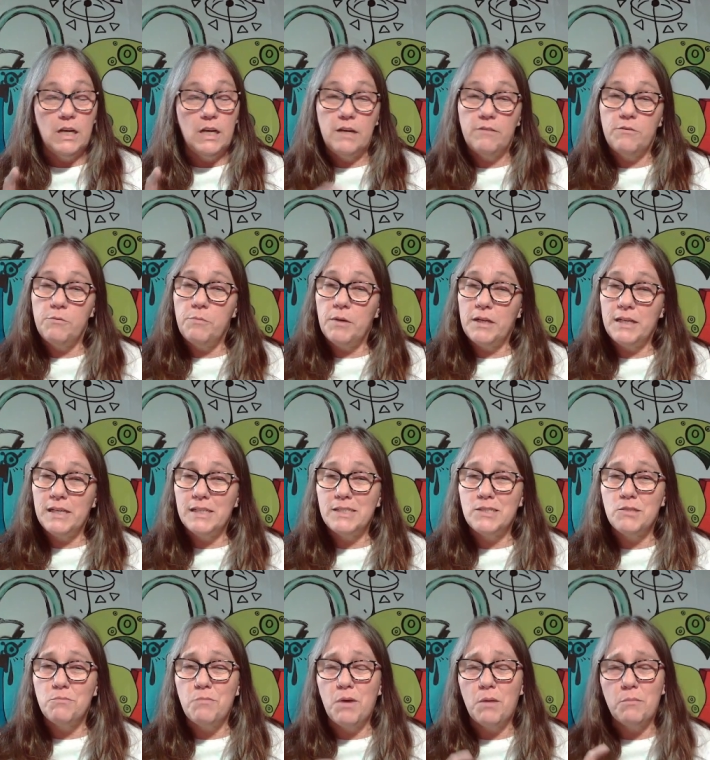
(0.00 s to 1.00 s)
everybody,
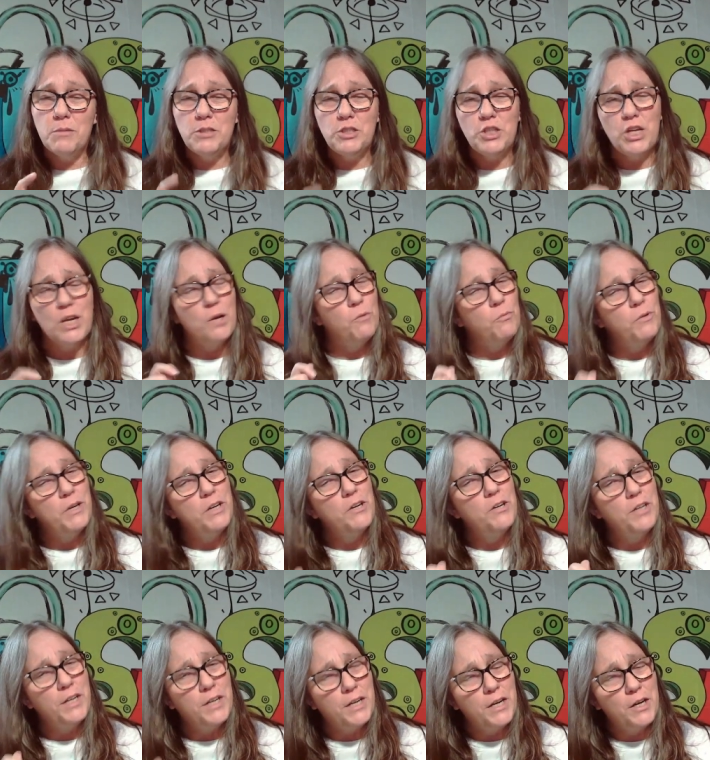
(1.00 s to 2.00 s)
it's Mama Jay and we are
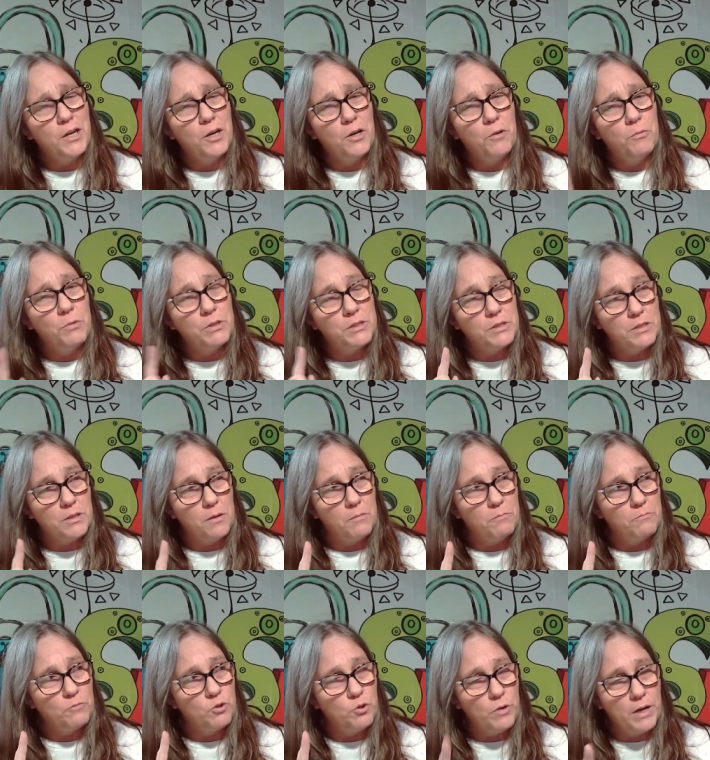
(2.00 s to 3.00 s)
here with
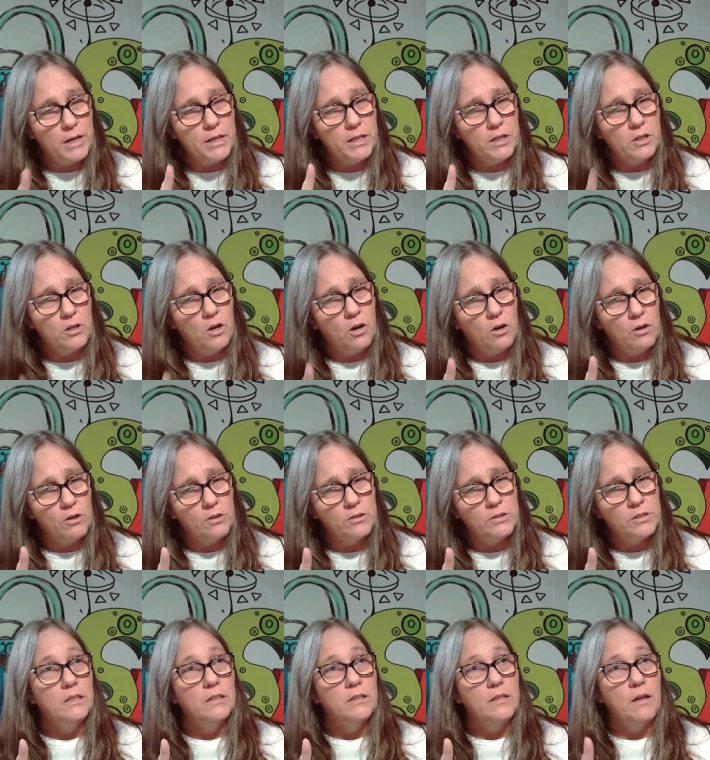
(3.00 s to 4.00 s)
some trading
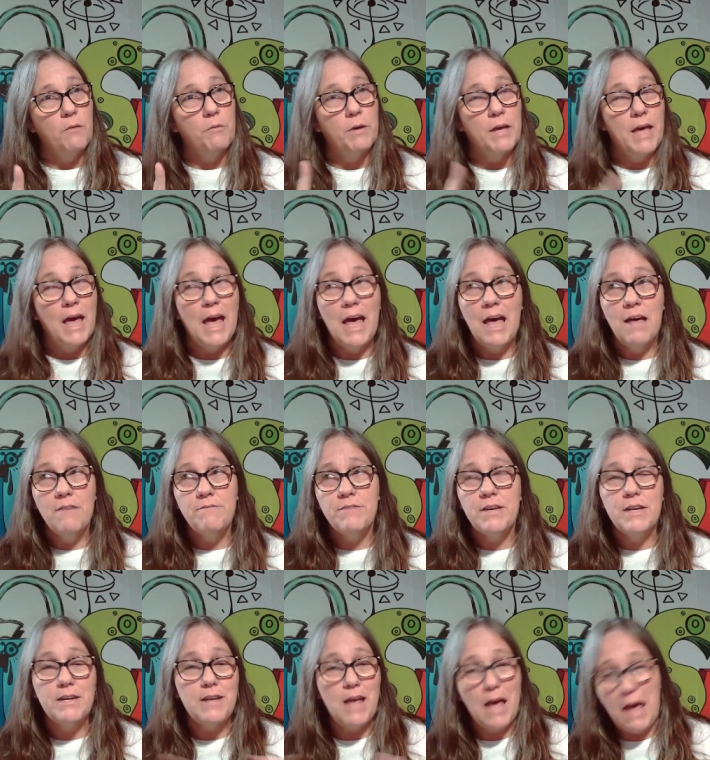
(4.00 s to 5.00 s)
cards that we have
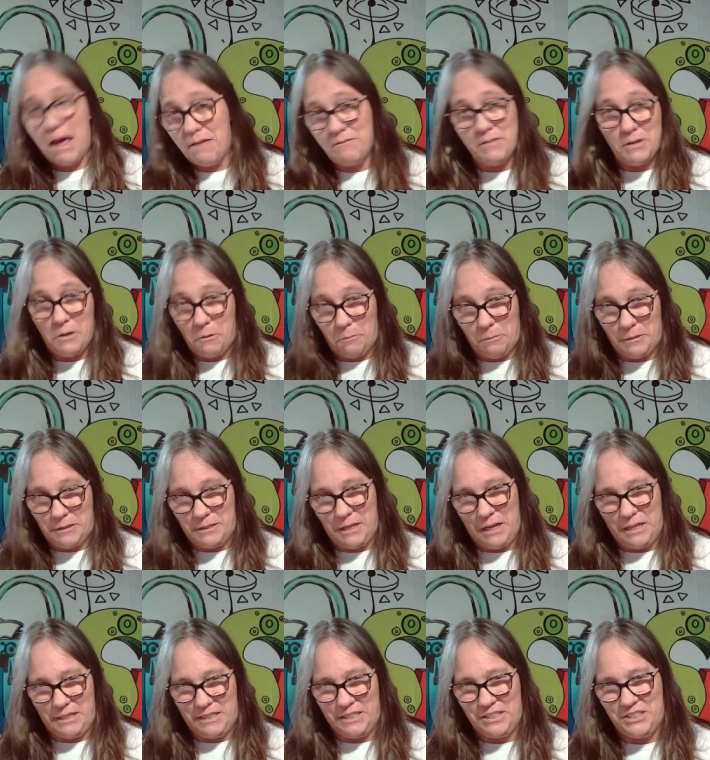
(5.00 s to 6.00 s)
and haven't opened
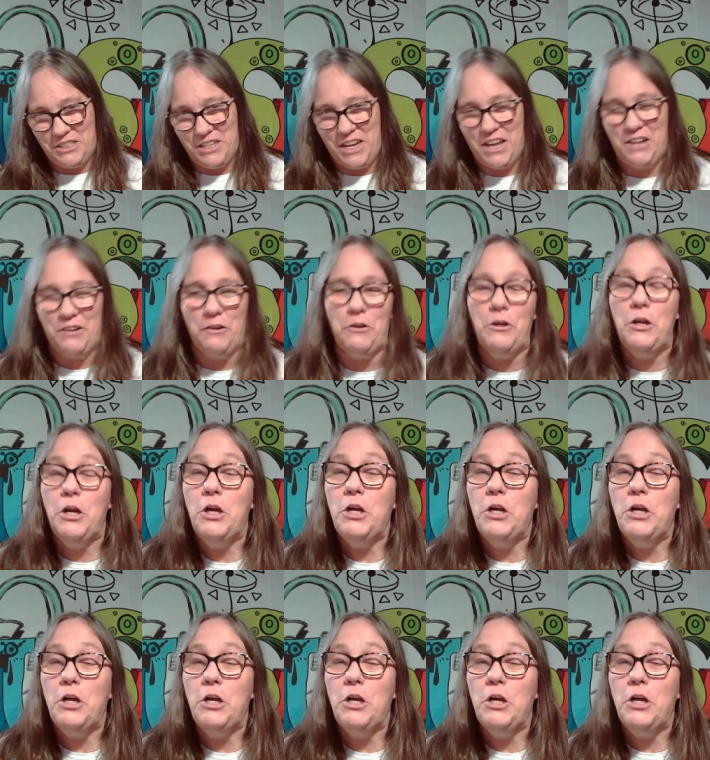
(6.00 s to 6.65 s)
on the channel.